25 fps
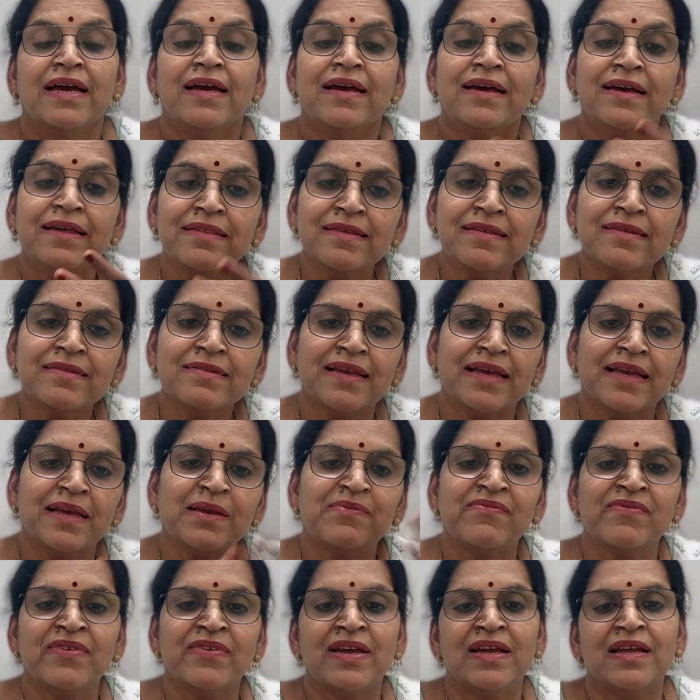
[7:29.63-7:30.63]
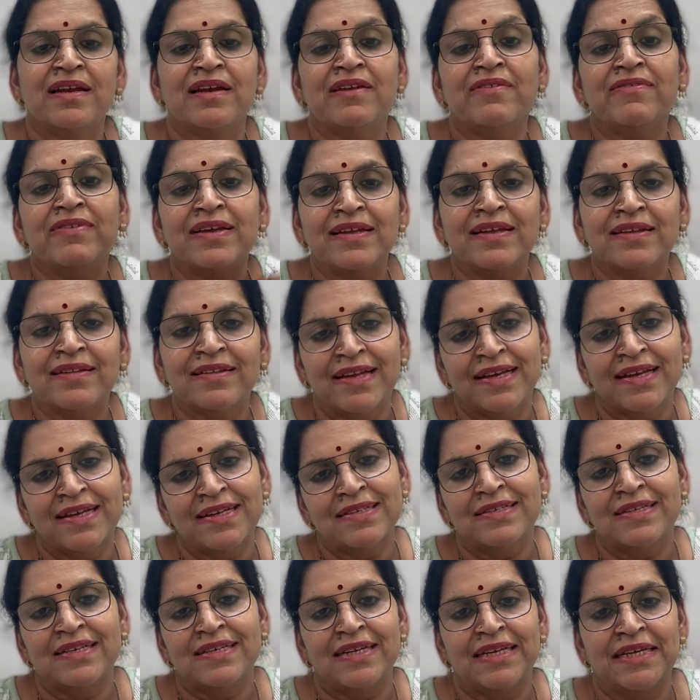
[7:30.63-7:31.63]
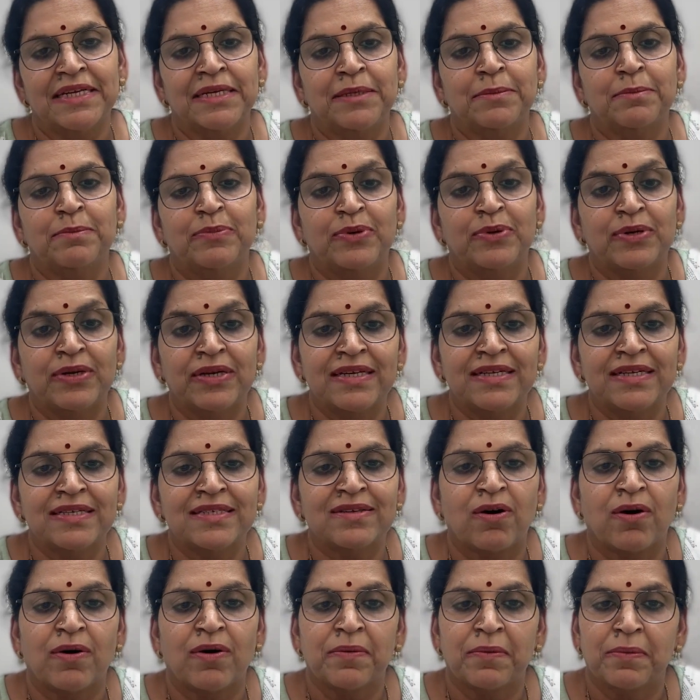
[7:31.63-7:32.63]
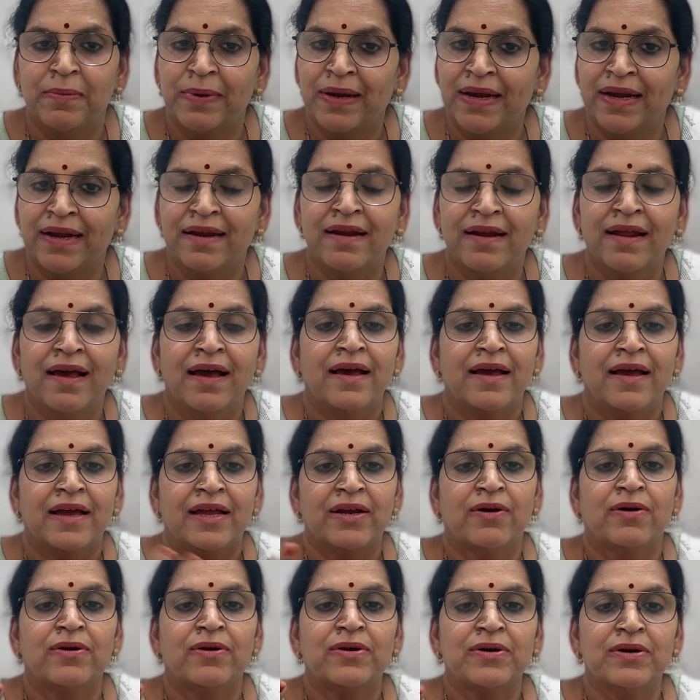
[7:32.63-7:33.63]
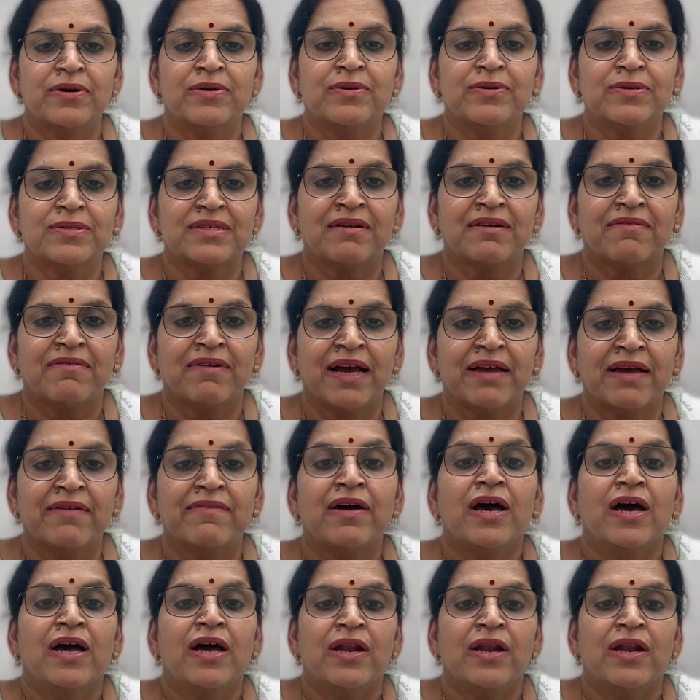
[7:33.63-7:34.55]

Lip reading: In the same way, living things need breeze or wind in order to survive.